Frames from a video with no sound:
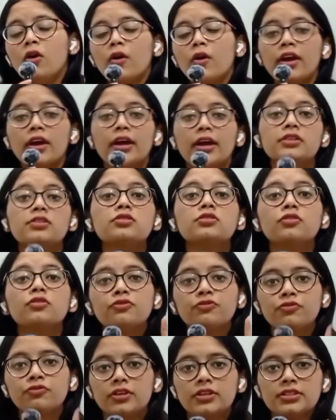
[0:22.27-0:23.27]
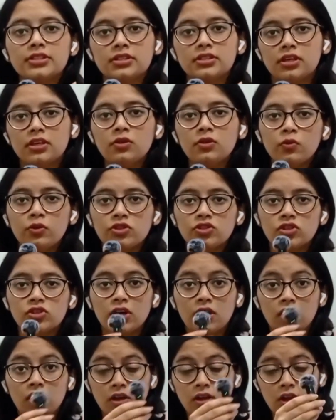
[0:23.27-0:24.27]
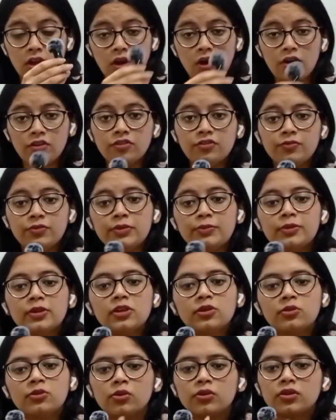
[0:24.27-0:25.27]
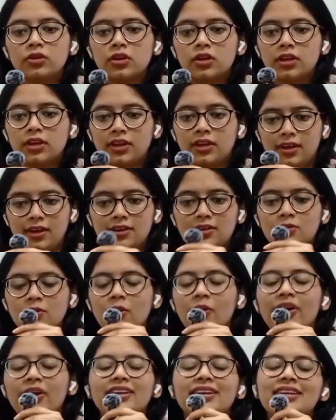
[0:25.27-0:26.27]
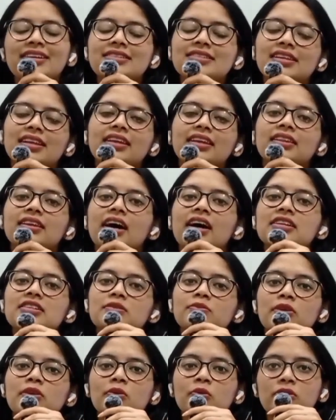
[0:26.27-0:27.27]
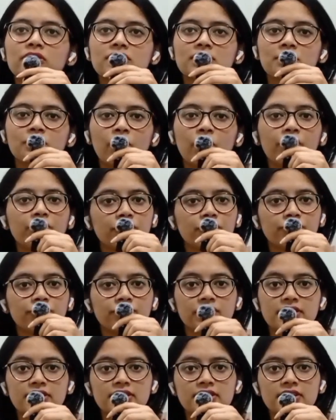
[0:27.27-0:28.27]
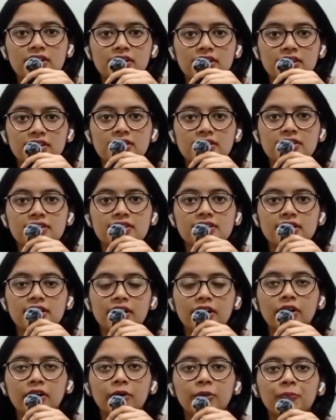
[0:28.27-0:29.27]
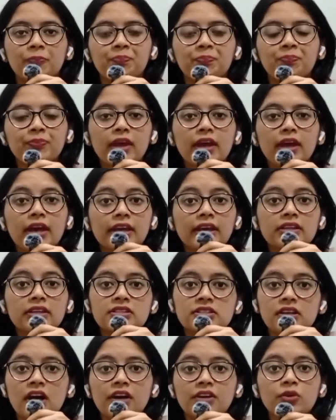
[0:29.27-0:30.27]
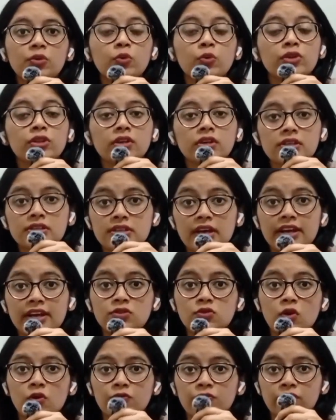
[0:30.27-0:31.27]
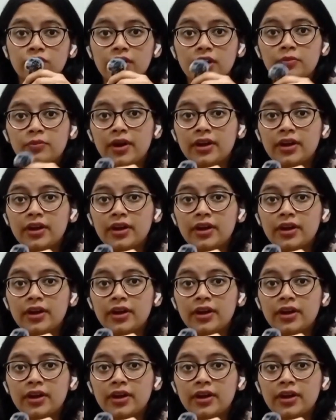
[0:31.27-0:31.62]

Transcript: Okay guys, so first thing which a lot of people don't get quite easily, and they ask me what's the point of this, is get started with a design software.